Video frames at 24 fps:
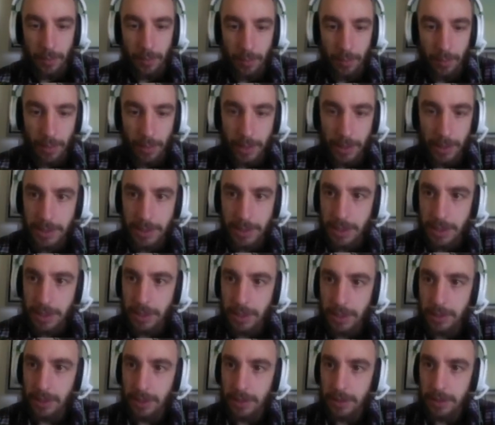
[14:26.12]
What
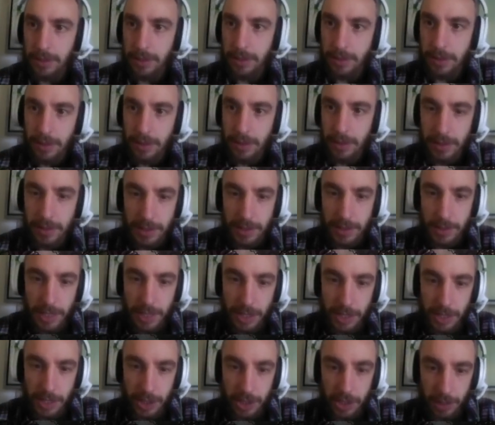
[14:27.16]
is this
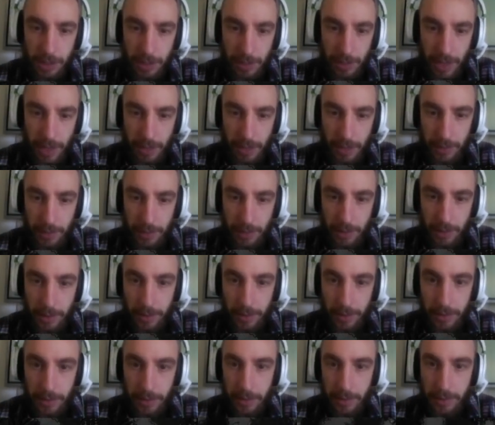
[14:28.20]
actually powering?
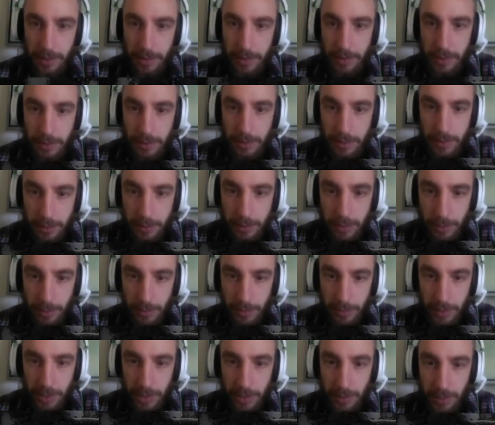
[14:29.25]
It's
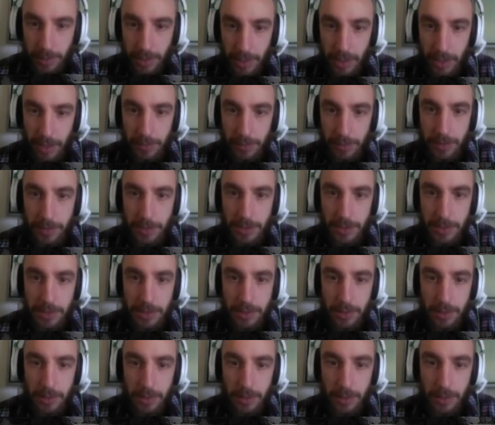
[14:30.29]
providing power for this
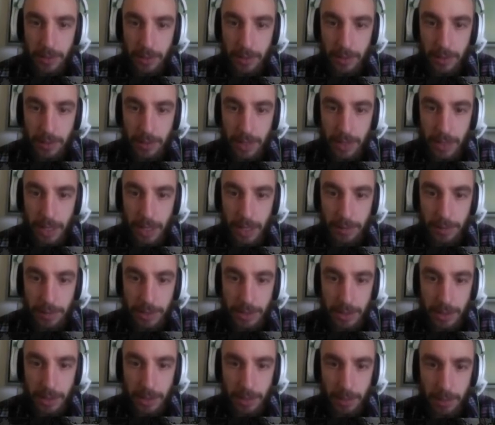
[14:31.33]
carbon
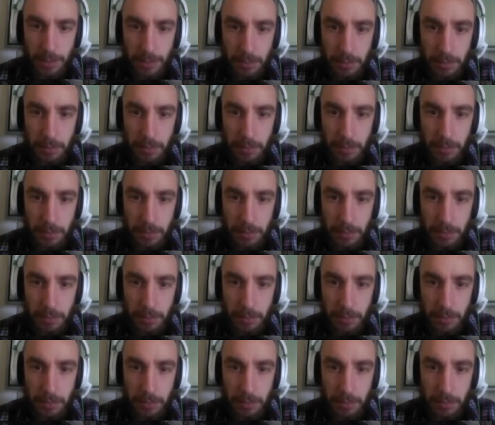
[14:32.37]
skimmer.